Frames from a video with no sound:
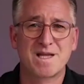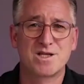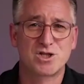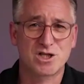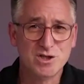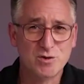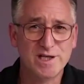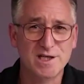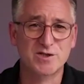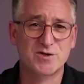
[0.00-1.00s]
just to
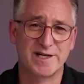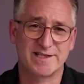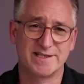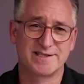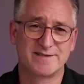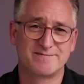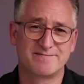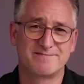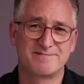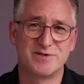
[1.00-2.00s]
illustrate it.
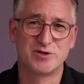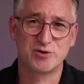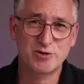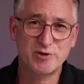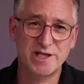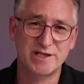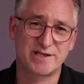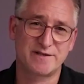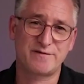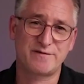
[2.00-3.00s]
Do you hear the
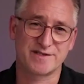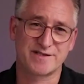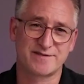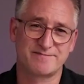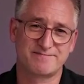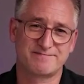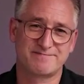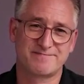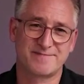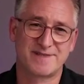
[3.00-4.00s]
difference?
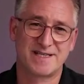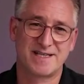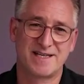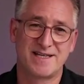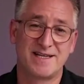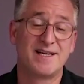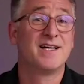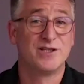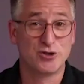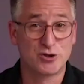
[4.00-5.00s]

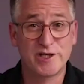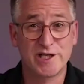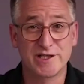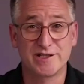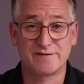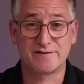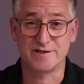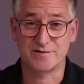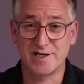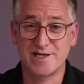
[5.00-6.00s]
You do hear the difference, right?